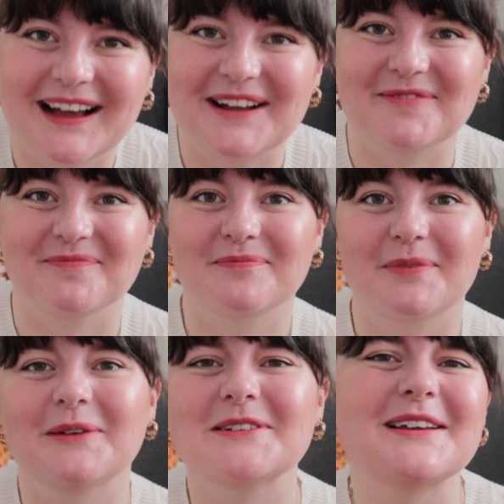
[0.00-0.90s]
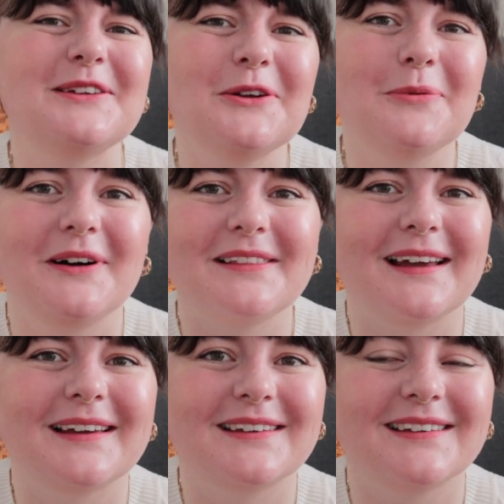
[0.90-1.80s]
But I was like, you know what,
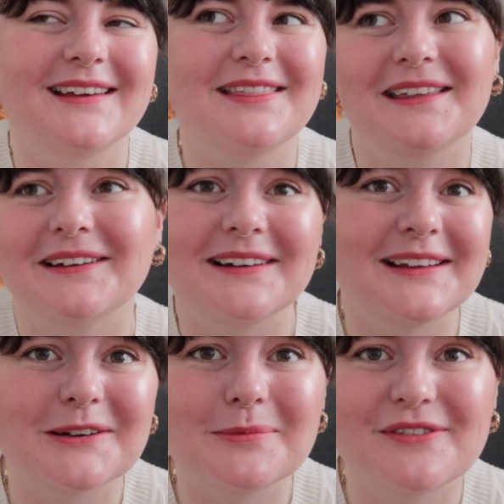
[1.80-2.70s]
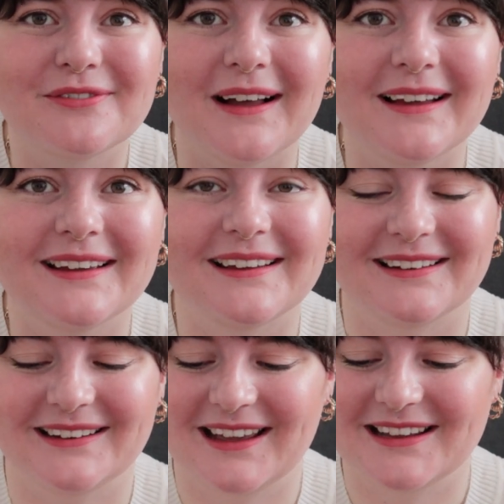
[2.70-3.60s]
like in theory it'll be
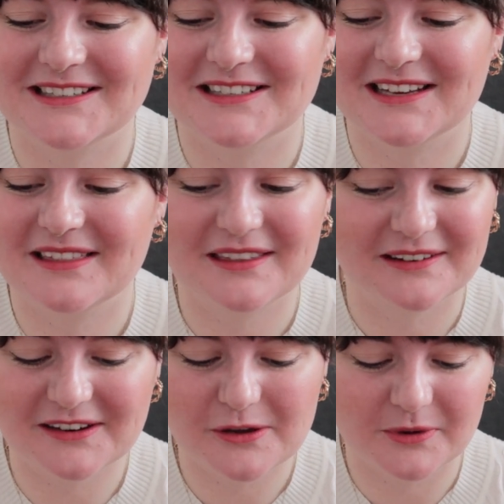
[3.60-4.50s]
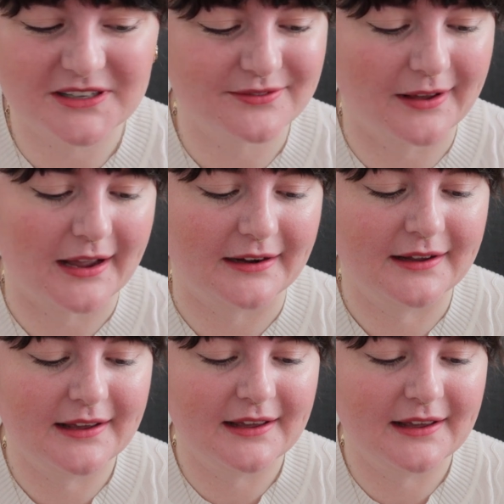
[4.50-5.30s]
fine. And in theory it was fine.